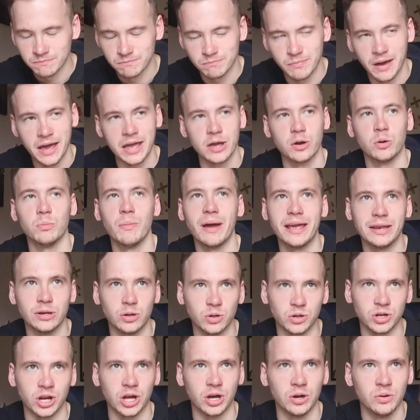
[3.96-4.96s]
may or may
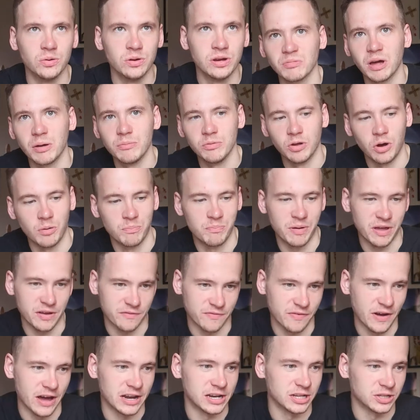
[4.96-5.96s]
not know. I'm not a big
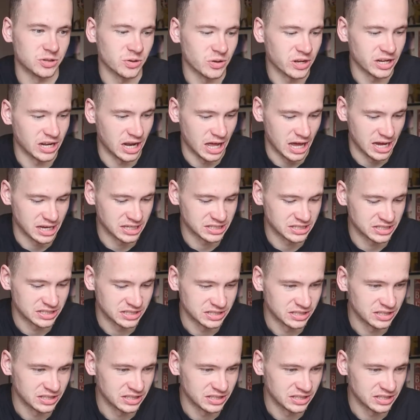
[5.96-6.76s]
fan of doing legs.